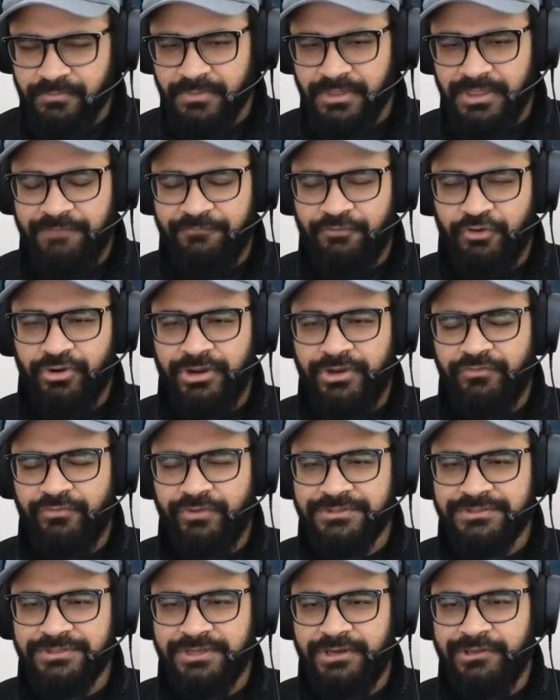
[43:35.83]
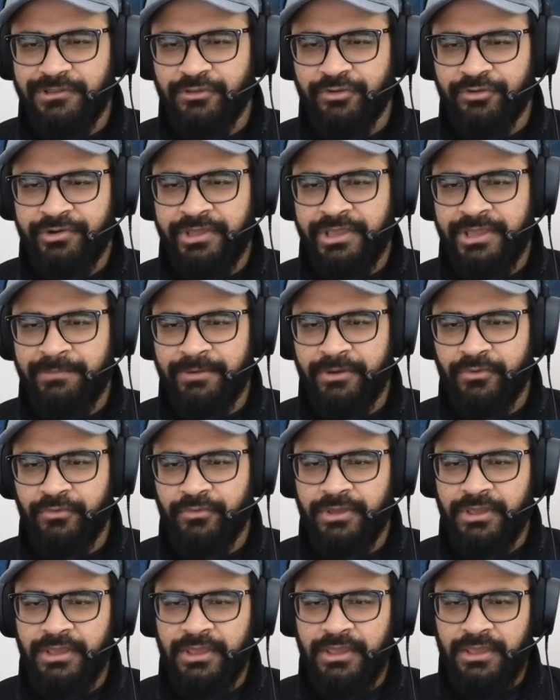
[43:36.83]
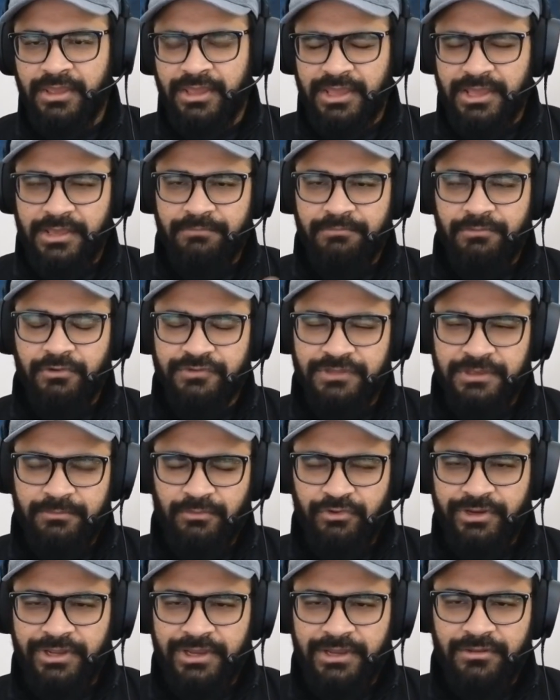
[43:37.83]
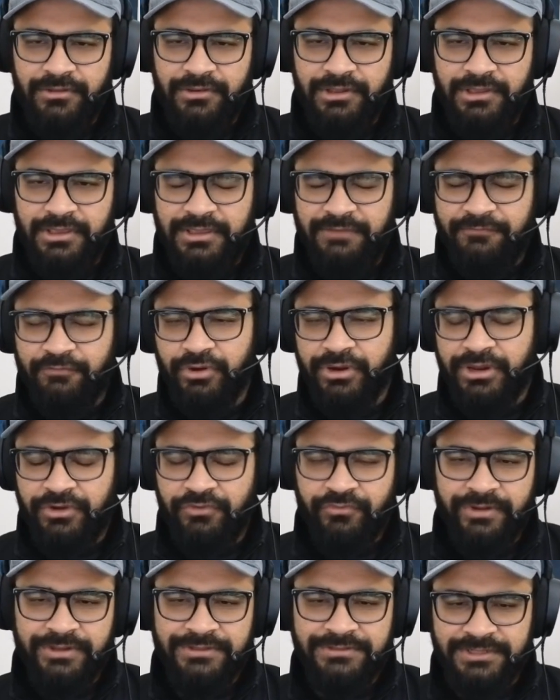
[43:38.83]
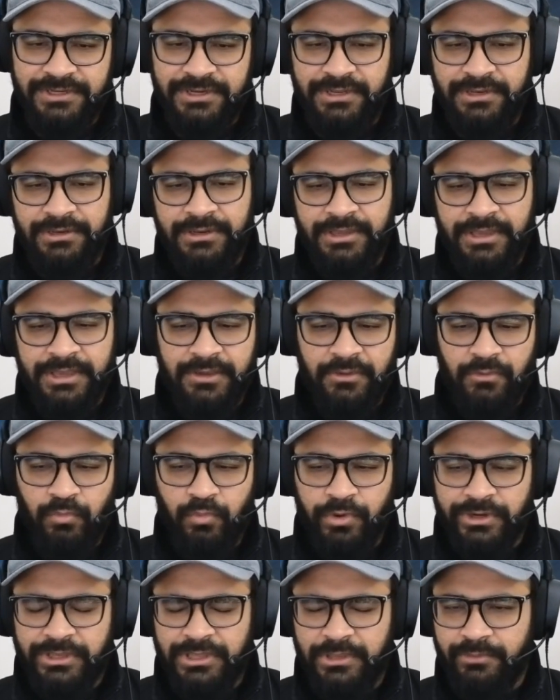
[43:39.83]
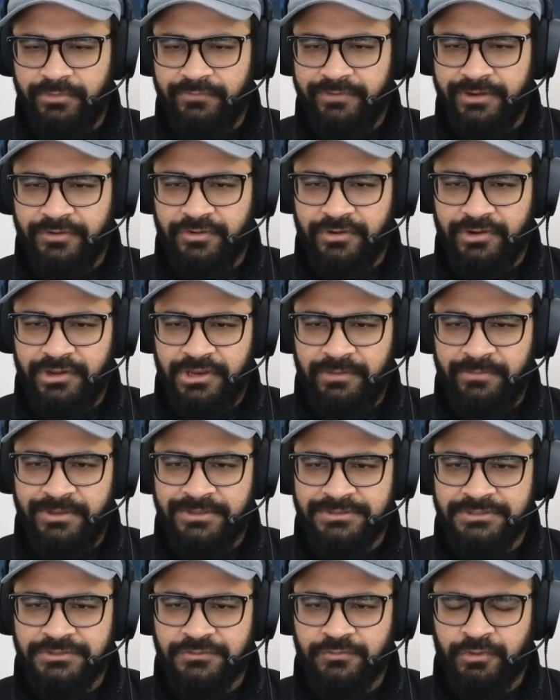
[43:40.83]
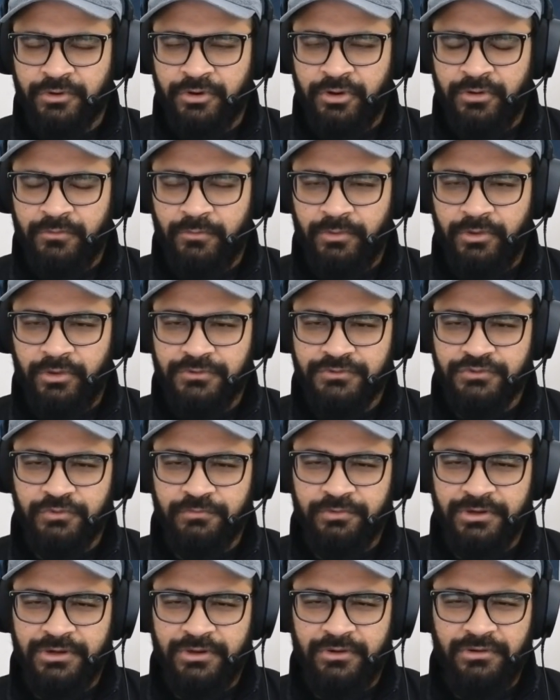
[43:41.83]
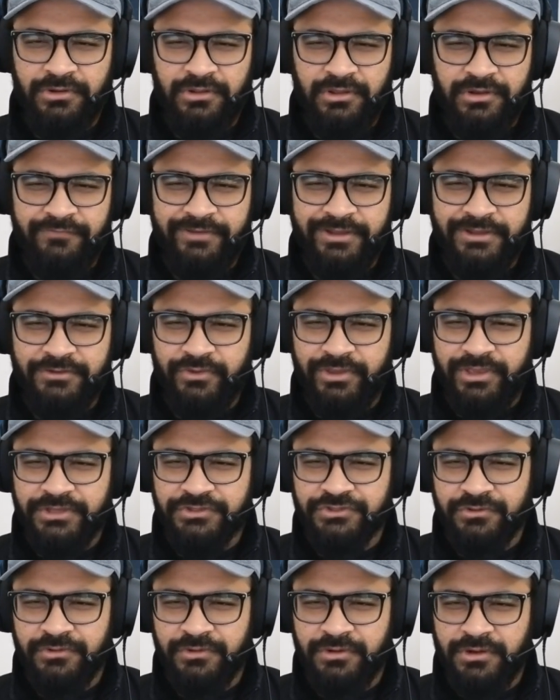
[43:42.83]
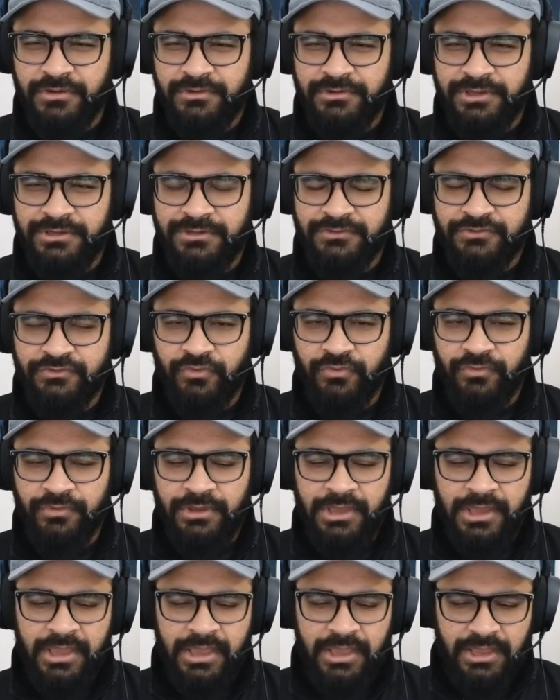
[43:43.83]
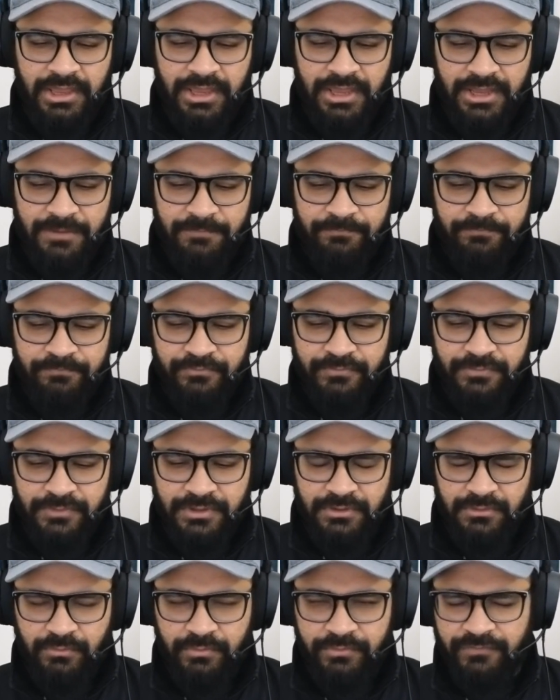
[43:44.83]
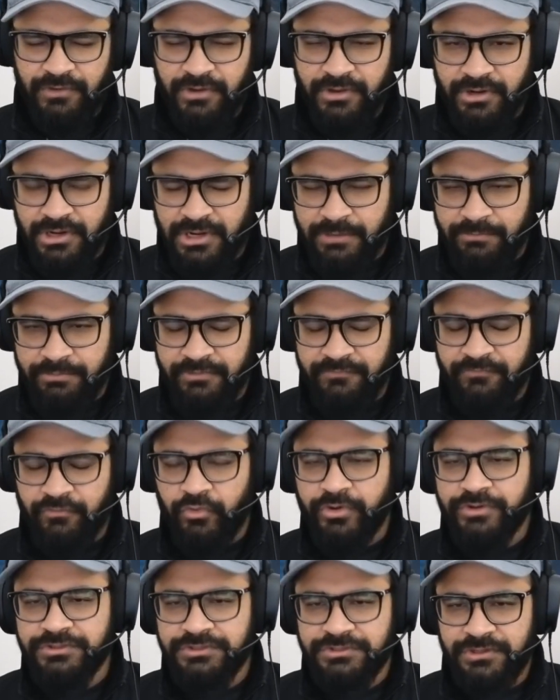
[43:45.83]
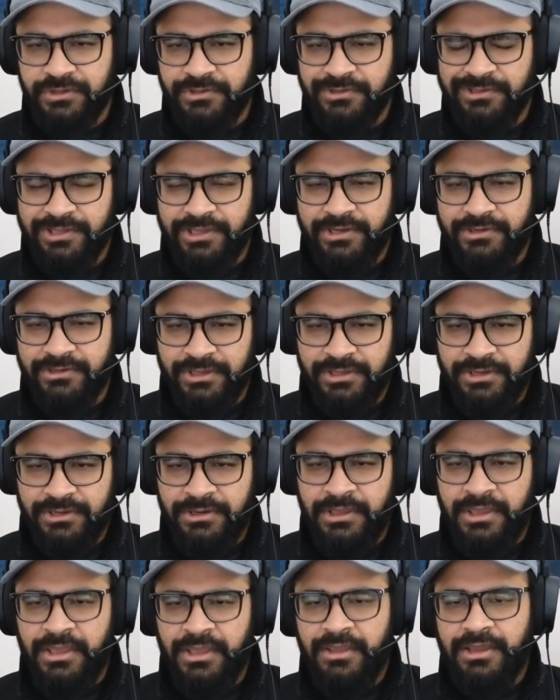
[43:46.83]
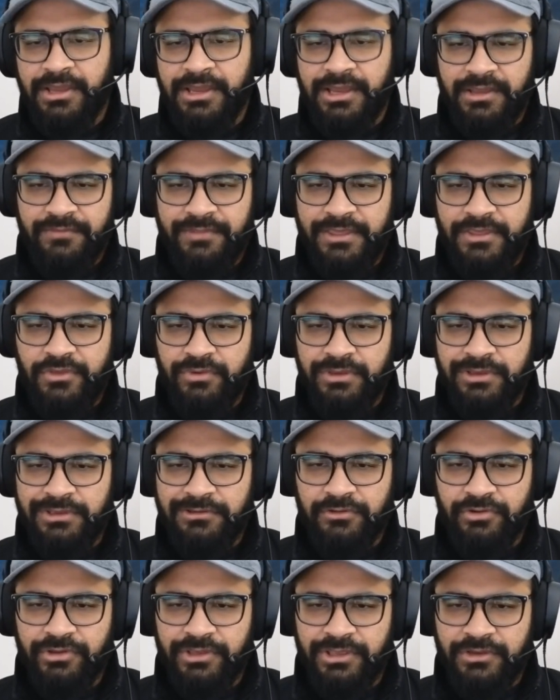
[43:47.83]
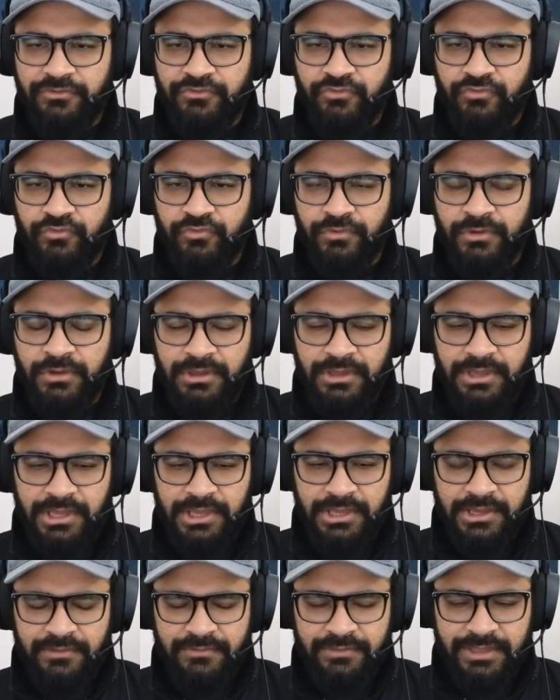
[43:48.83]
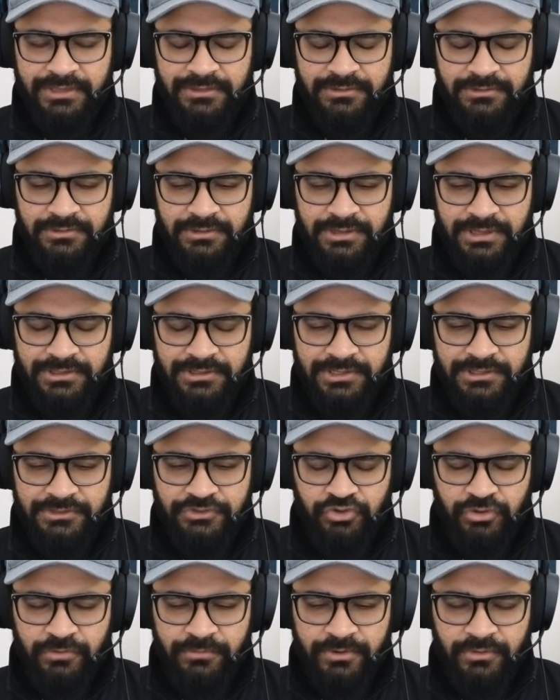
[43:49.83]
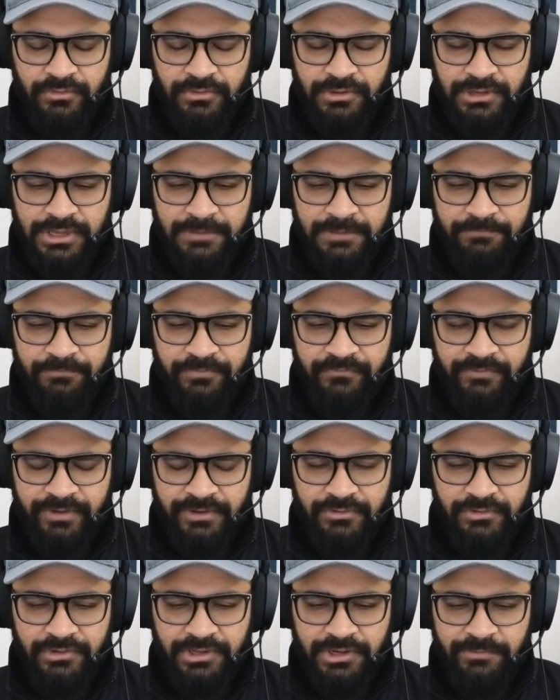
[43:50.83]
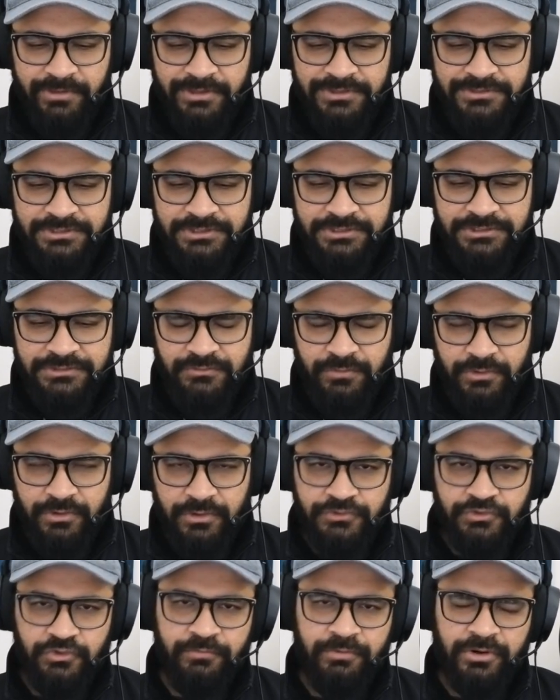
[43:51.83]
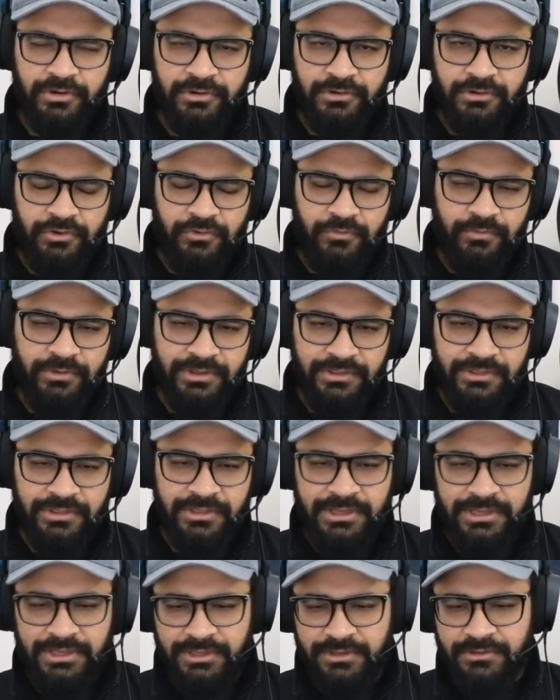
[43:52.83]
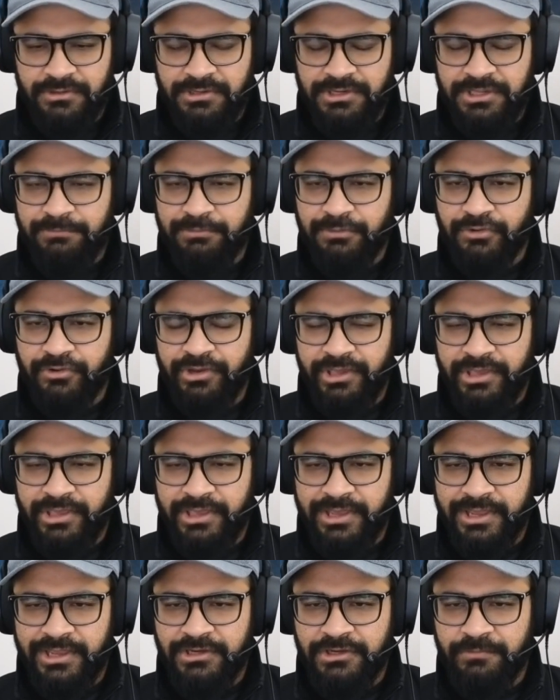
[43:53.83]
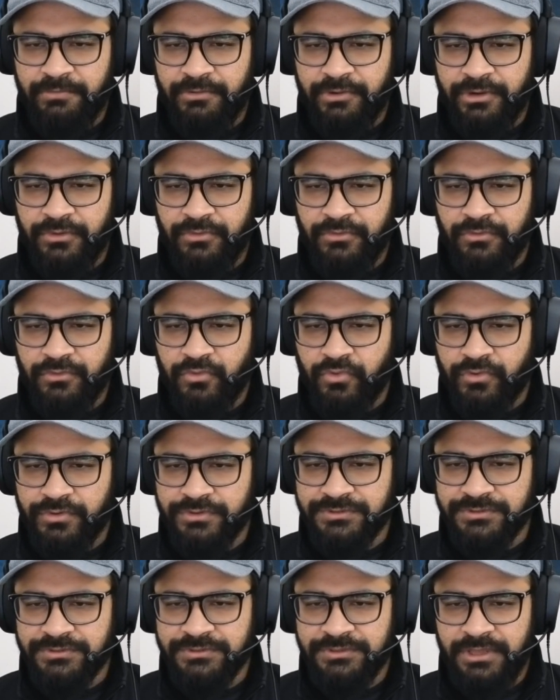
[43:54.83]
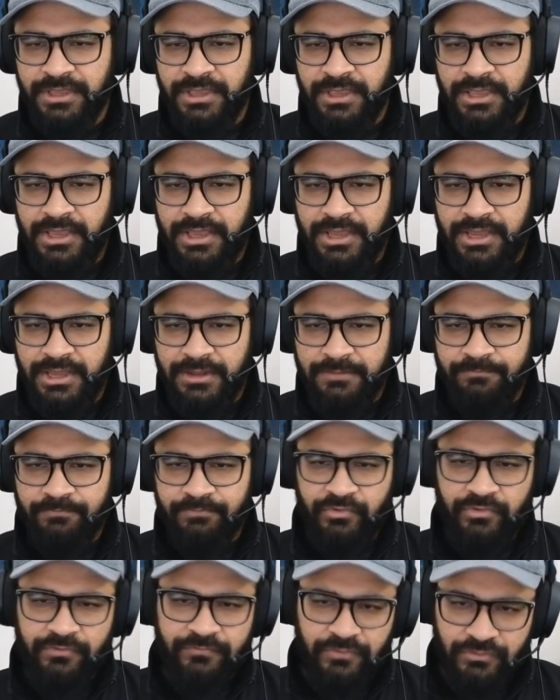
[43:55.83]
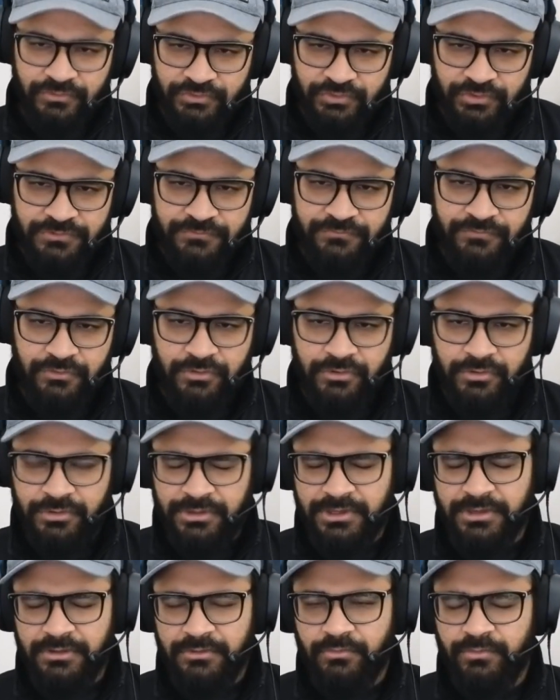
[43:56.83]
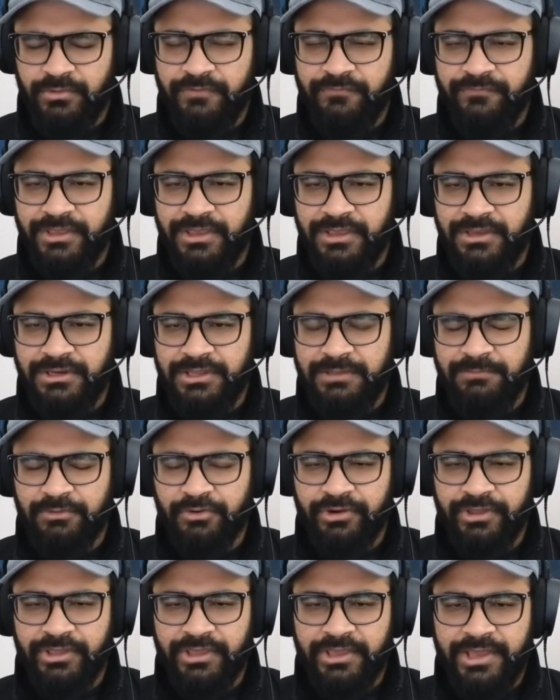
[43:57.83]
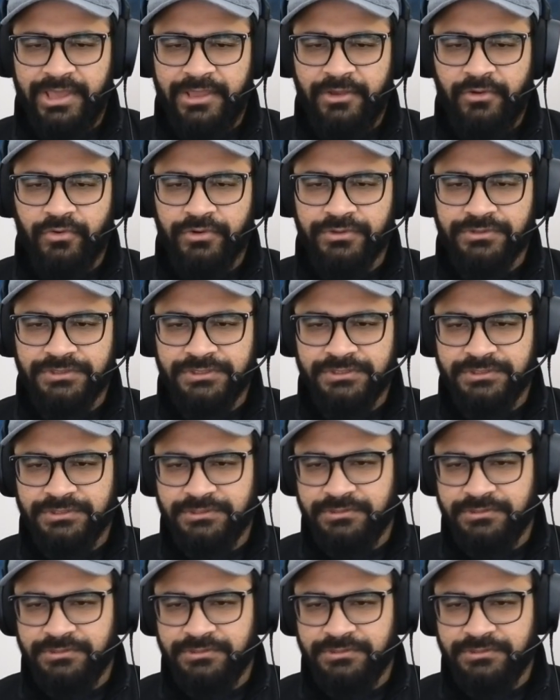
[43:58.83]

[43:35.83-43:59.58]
If you're interested in learning about multimodality, if you're interested in working with vector databases, we also put out a lot of educational content. So um, we've got a couple of courses on LinkedIn that you can look into that teach you about vector databases. We also partnered with Deep Learning AI to put out courses. So if you search for Weaviate Deep Learning AI courses,